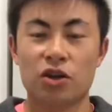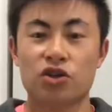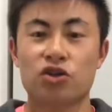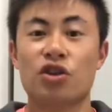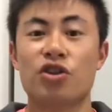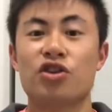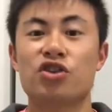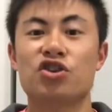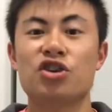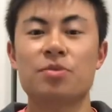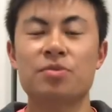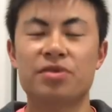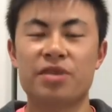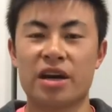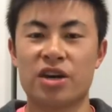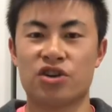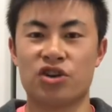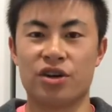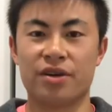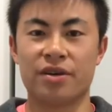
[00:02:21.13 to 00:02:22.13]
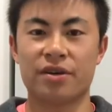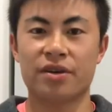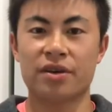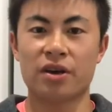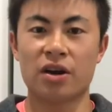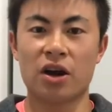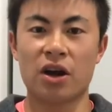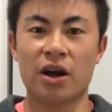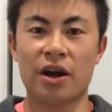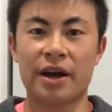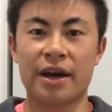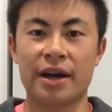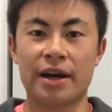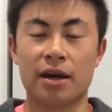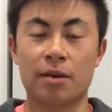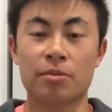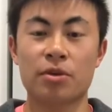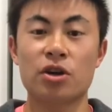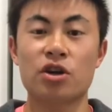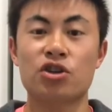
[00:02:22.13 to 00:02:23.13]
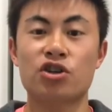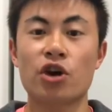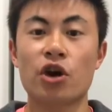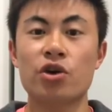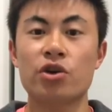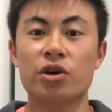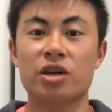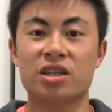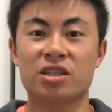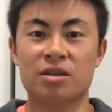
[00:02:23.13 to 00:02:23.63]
So the gym session, I'm going to show you